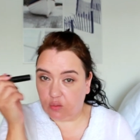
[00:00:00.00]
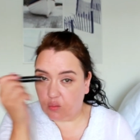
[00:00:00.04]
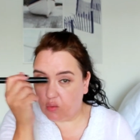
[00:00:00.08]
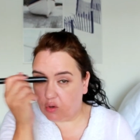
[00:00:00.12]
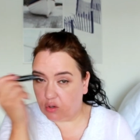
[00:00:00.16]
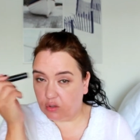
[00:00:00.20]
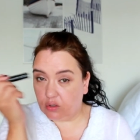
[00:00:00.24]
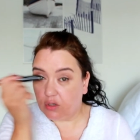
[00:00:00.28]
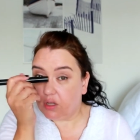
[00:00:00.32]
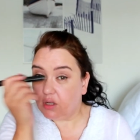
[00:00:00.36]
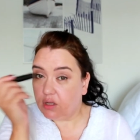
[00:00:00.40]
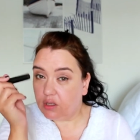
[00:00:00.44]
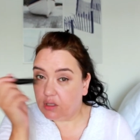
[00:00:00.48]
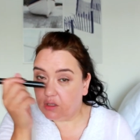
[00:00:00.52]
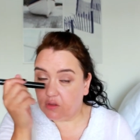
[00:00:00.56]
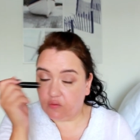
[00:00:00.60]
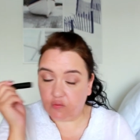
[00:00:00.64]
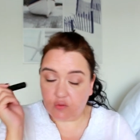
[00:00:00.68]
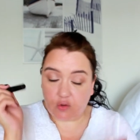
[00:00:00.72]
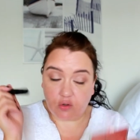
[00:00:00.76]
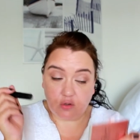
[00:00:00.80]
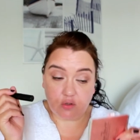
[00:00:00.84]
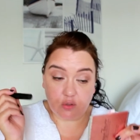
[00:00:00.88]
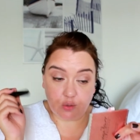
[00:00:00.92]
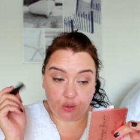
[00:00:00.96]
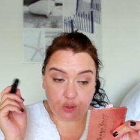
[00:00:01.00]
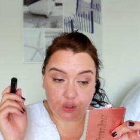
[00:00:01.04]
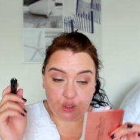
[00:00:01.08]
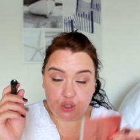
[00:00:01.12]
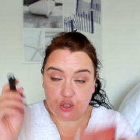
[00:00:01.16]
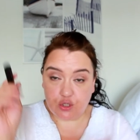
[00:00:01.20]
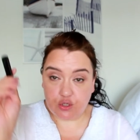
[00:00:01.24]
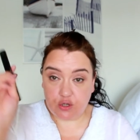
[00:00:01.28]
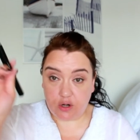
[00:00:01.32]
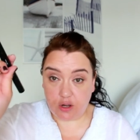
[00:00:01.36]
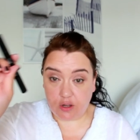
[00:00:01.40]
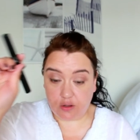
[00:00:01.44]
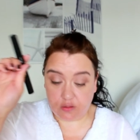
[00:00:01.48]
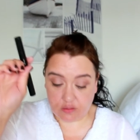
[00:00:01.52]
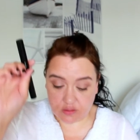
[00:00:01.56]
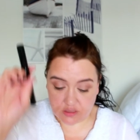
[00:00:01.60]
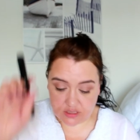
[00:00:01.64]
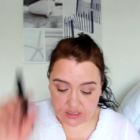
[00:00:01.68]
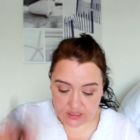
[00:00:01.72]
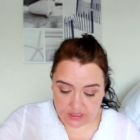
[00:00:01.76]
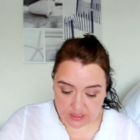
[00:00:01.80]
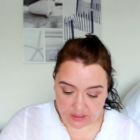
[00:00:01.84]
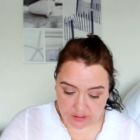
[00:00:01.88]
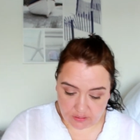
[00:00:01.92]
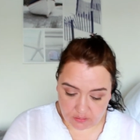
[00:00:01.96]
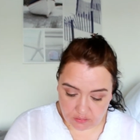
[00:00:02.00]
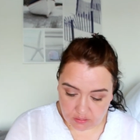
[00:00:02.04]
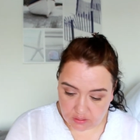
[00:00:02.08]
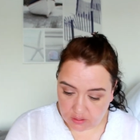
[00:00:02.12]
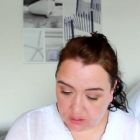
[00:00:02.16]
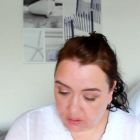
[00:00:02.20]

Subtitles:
one. You've got good control. So,